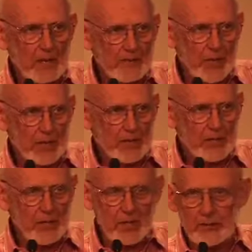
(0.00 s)
If I
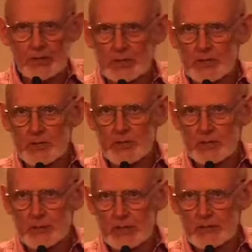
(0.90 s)
discover a
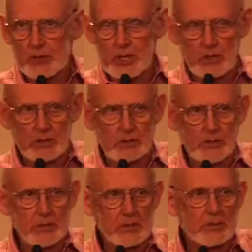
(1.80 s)
certain amount of coal or
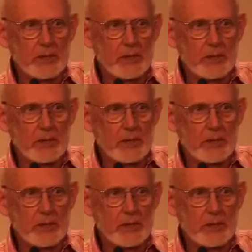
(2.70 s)
a certain